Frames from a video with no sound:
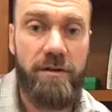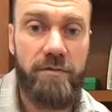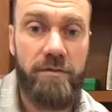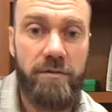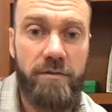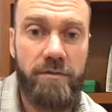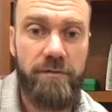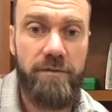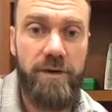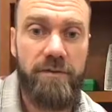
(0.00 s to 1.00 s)
that will show
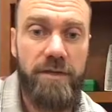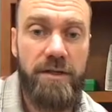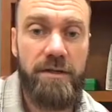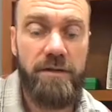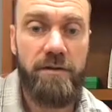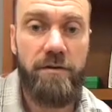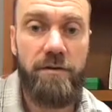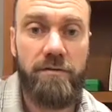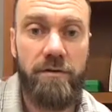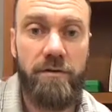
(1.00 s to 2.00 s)
if you have a candida
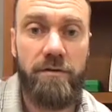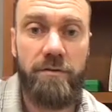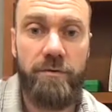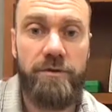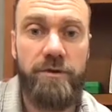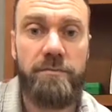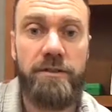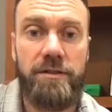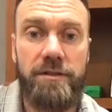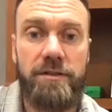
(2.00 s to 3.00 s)
overgrowth, which can
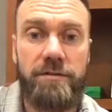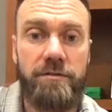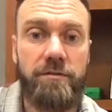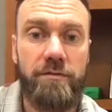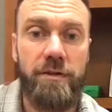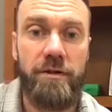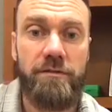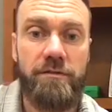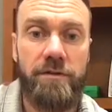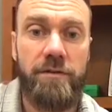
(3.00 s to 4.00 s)
be leading to a lot
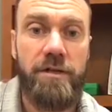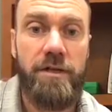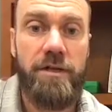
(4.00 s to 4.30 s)
of your